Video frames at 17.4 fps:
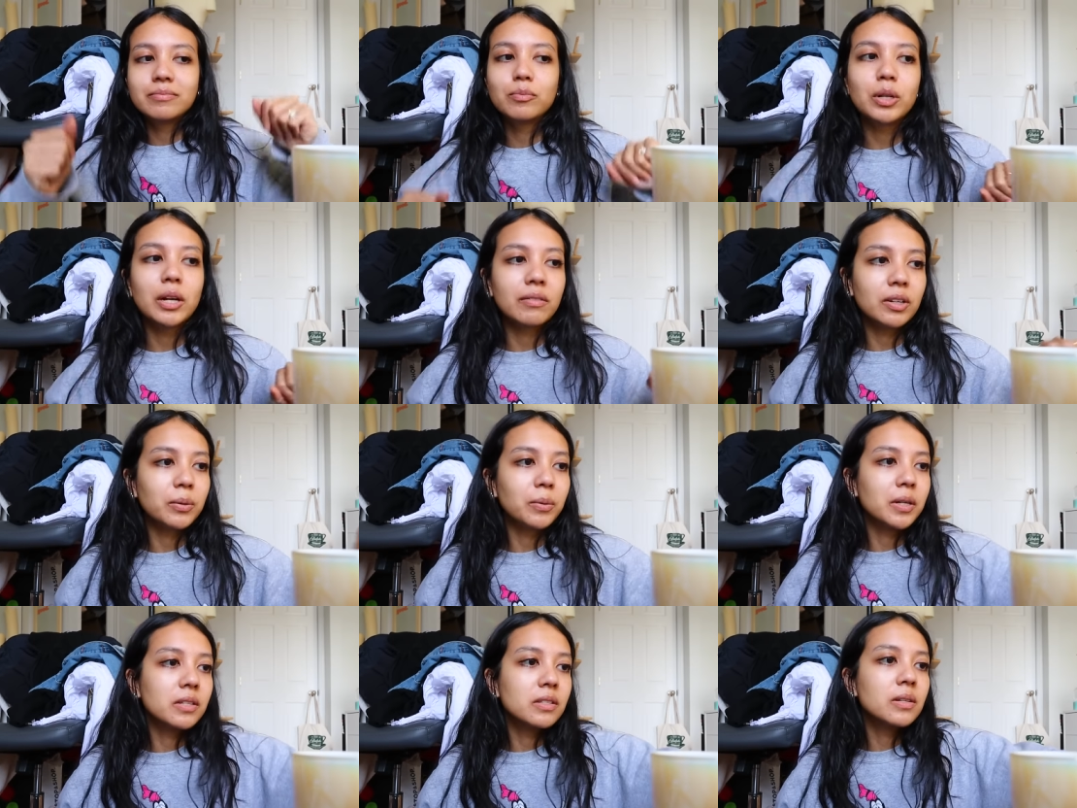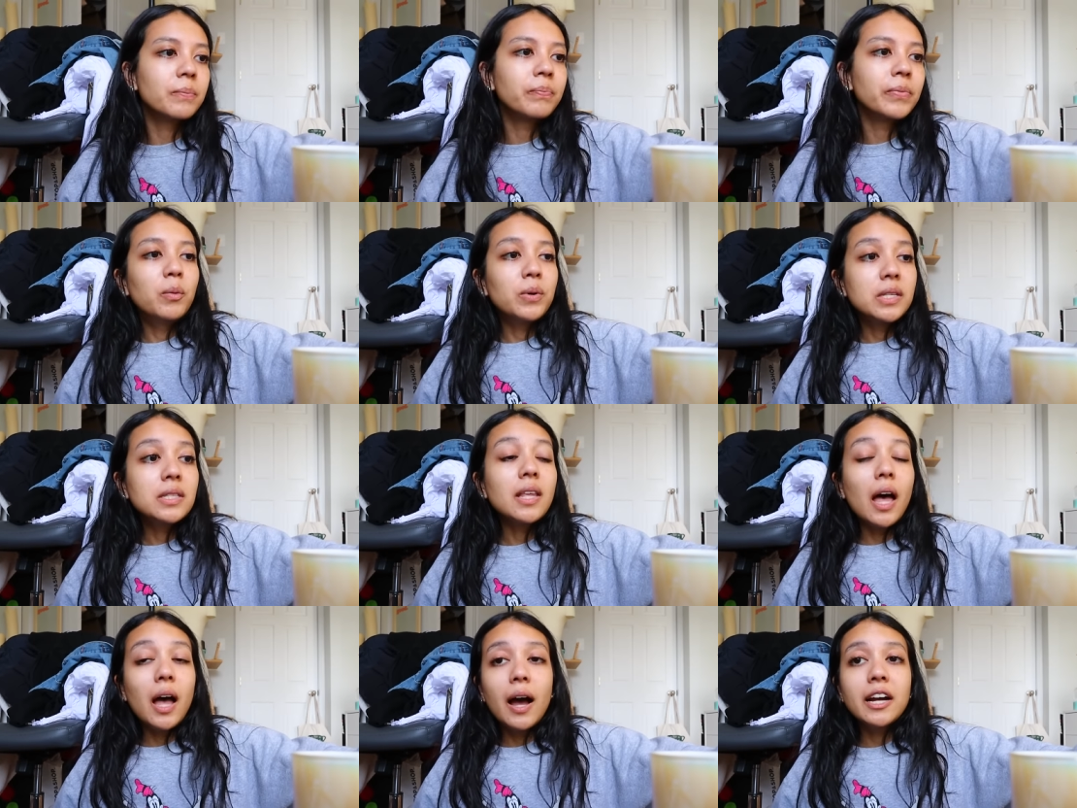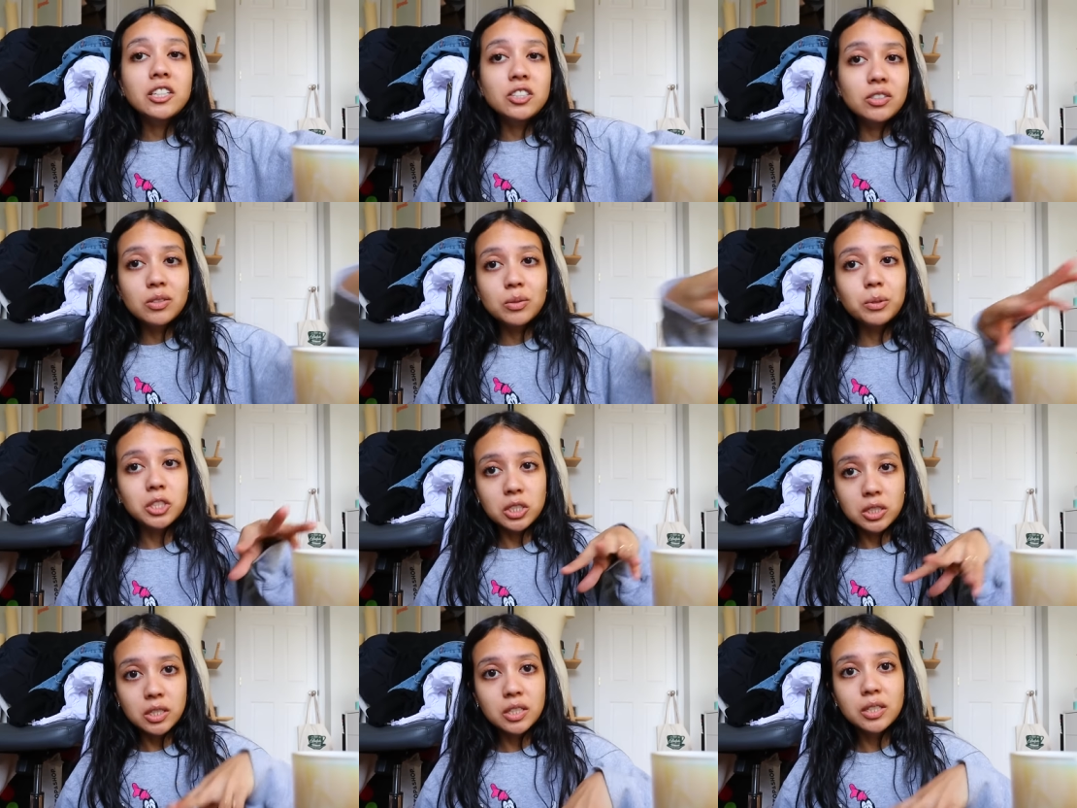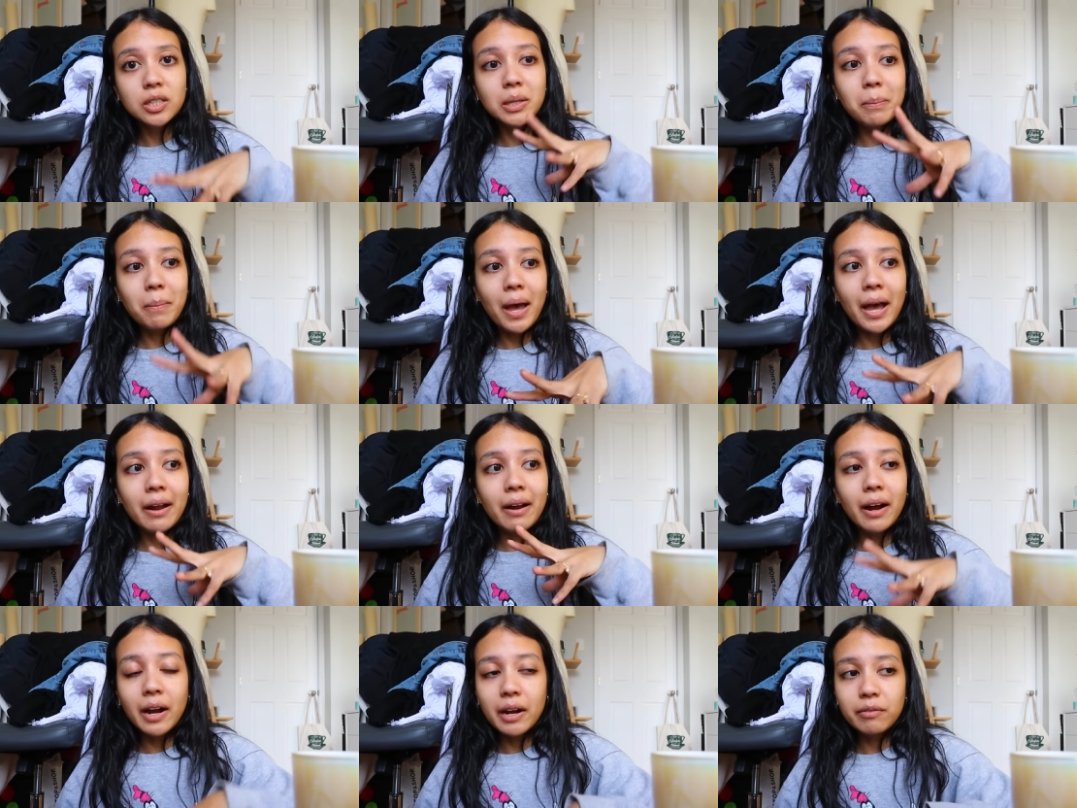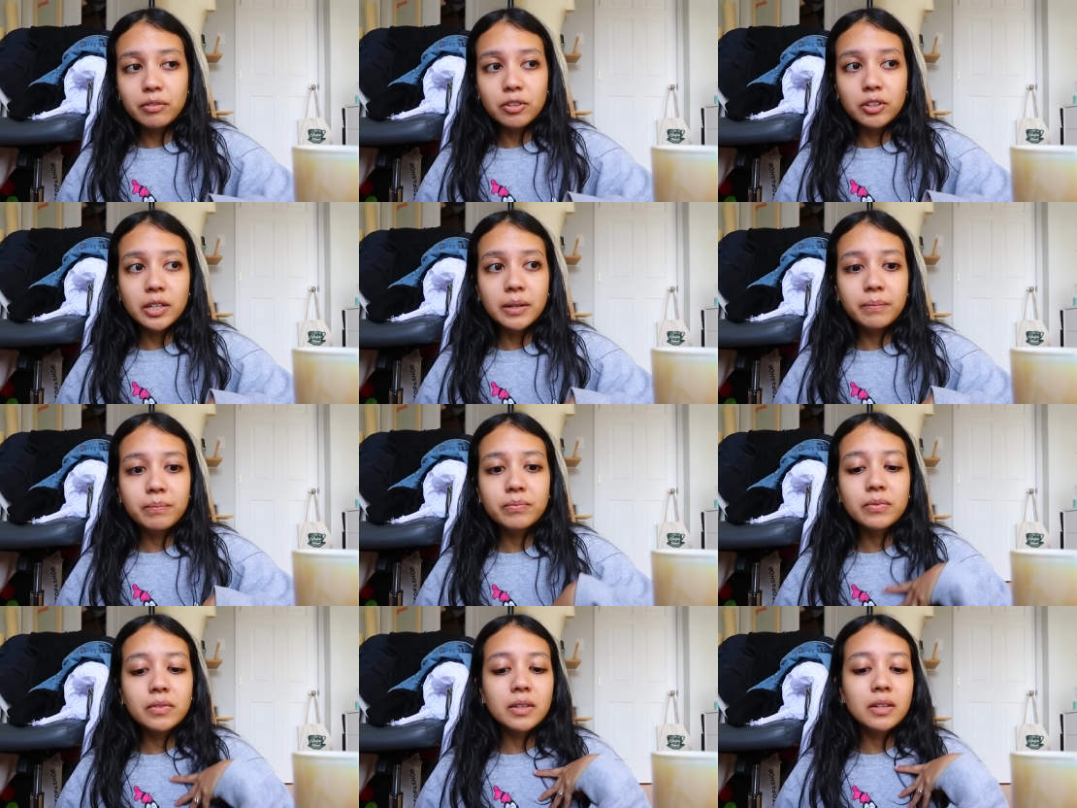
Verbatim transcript: whatever it was, was that I should switch to the matte ivory.